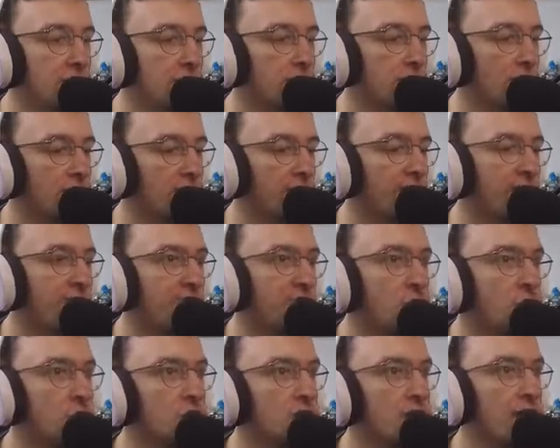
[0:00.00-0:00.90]
the
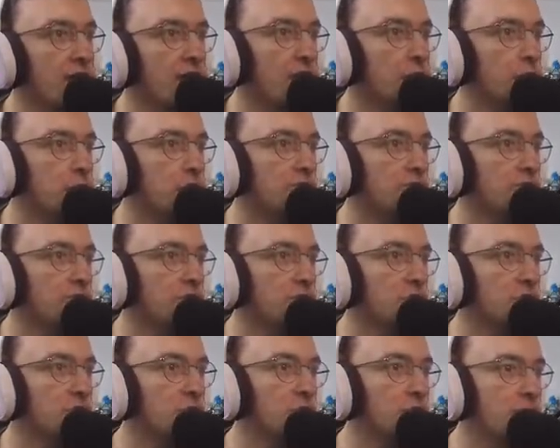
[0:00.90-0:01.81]
fuck out of the
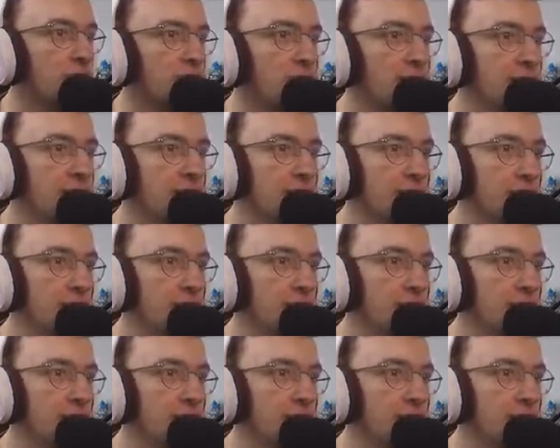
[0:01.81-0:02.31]
sky.